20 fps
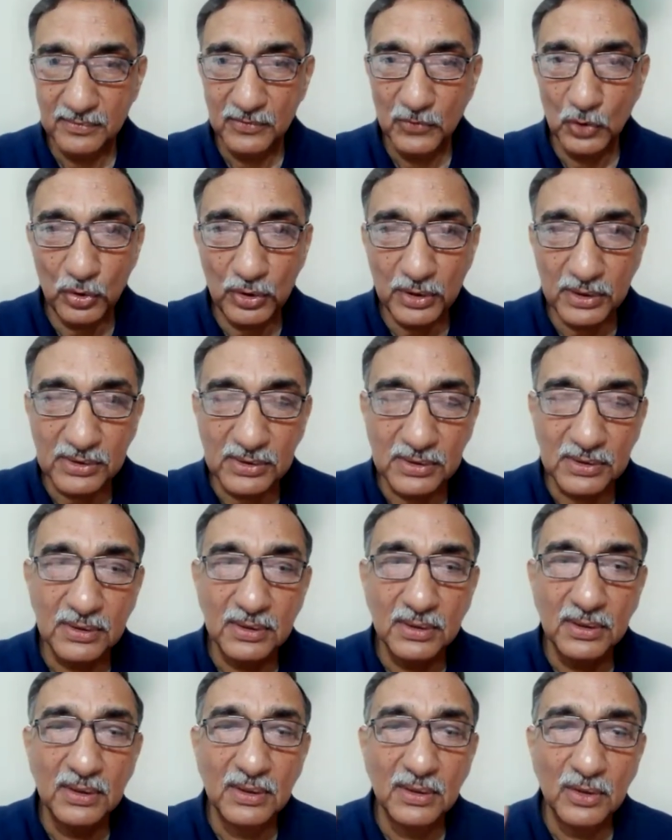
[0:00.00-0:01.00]
Notice,
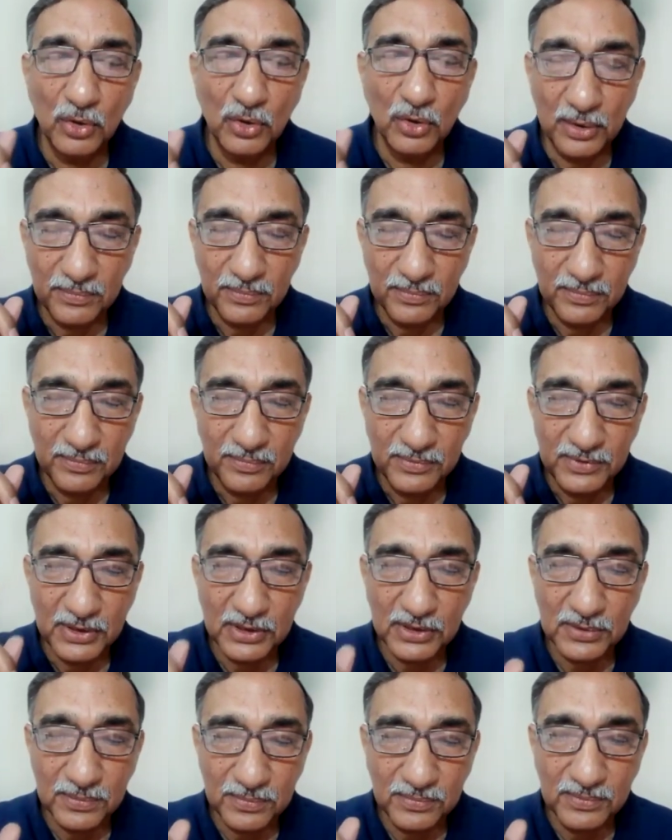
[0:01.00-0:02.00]
or
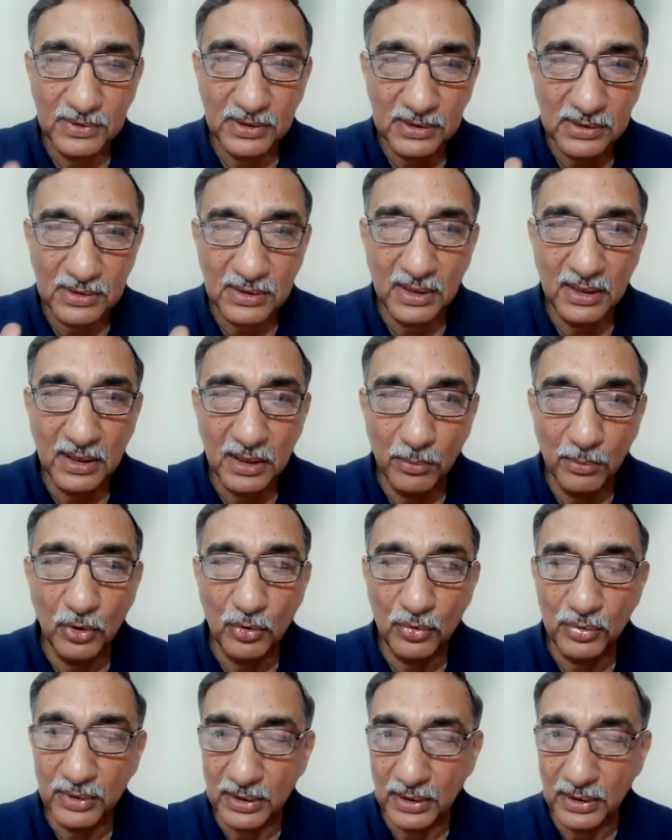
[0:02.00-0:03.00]
just think
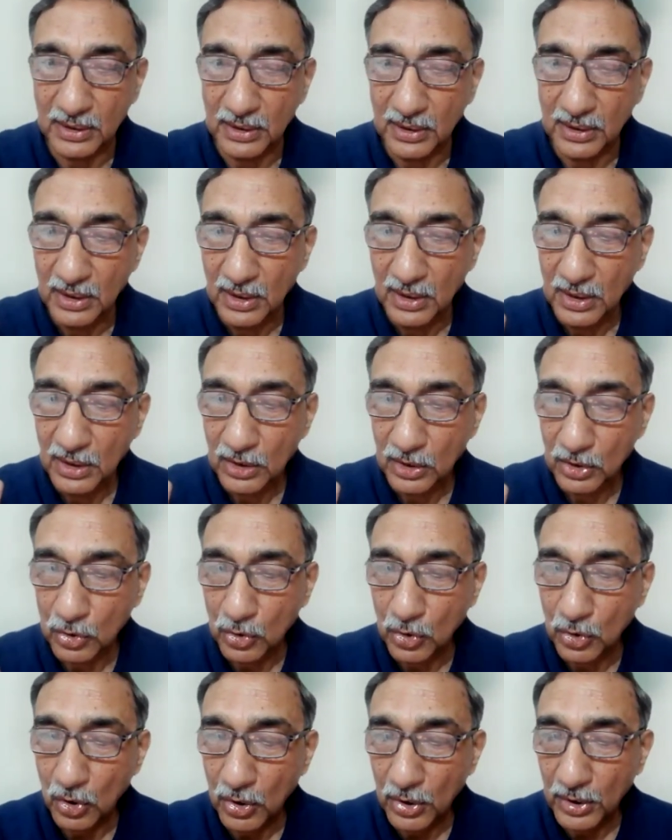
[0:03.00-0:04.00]
about it.
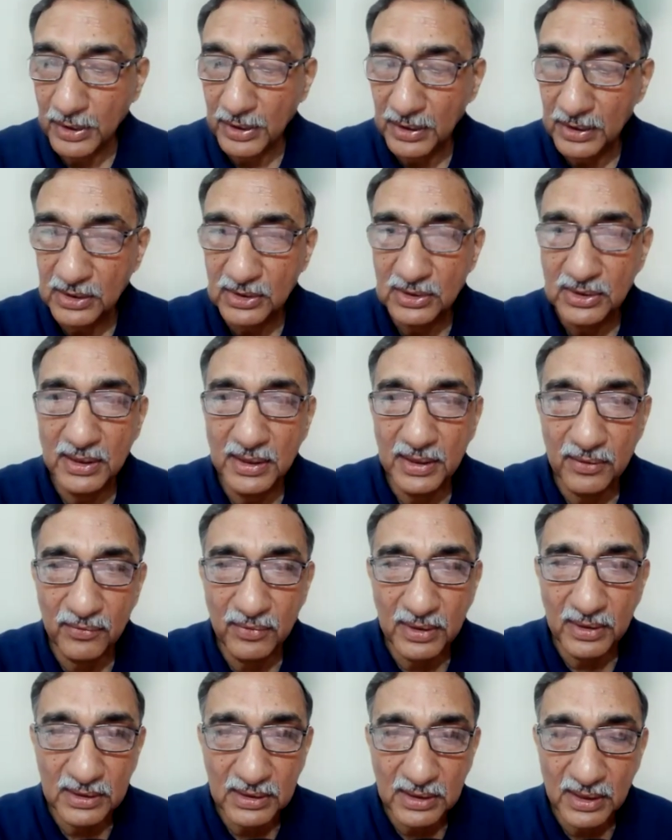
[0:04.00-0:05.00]
God is in
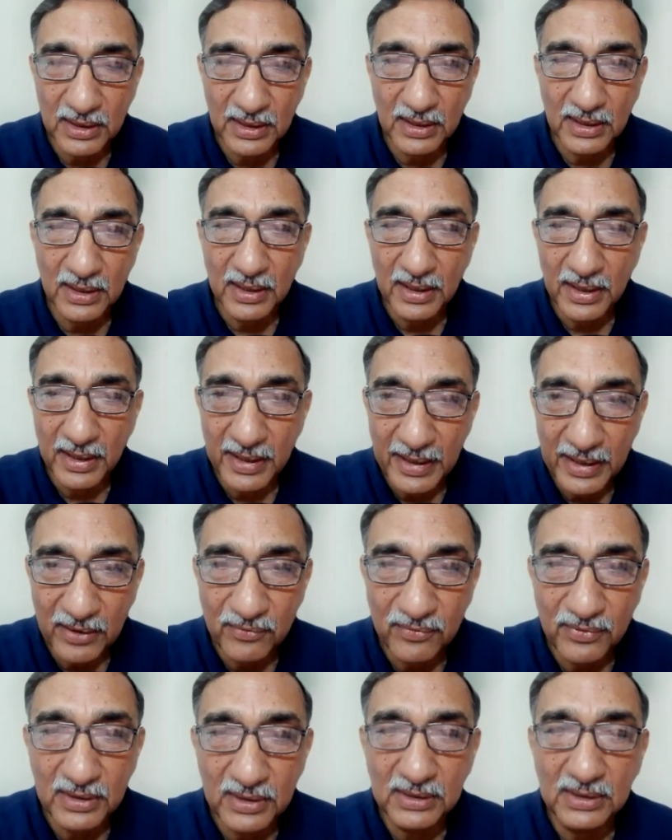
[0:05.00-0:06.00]
everything.
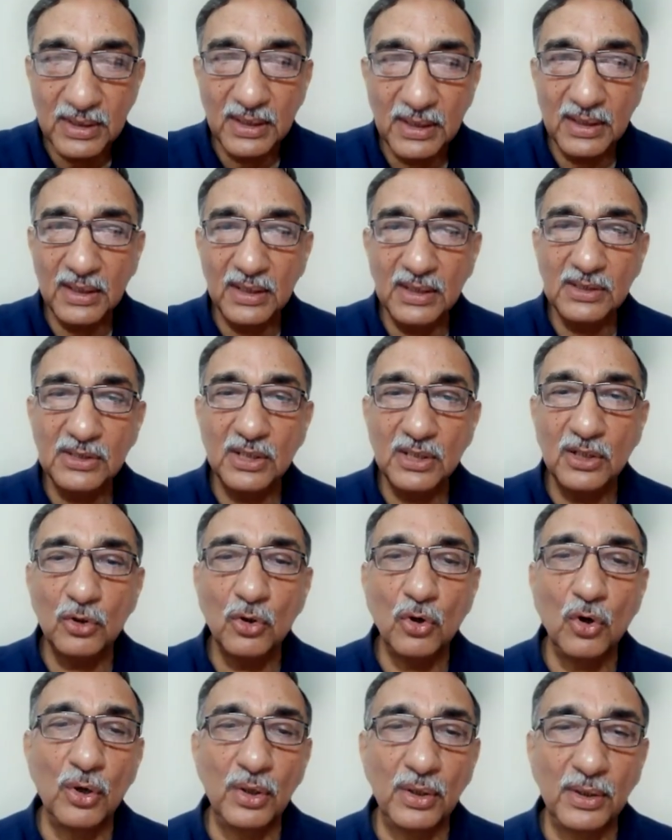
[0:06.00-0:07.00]
Everything is in
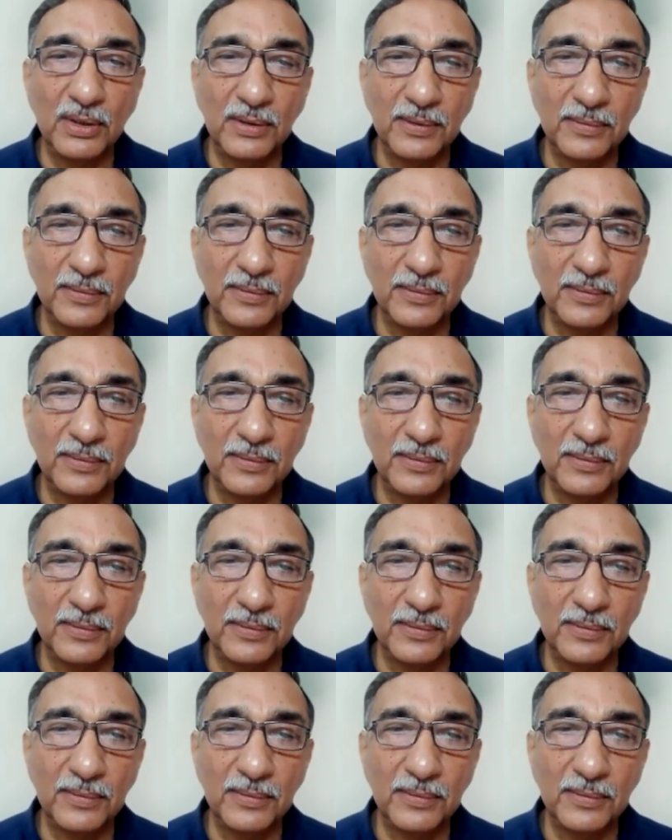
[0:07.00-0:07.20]
God.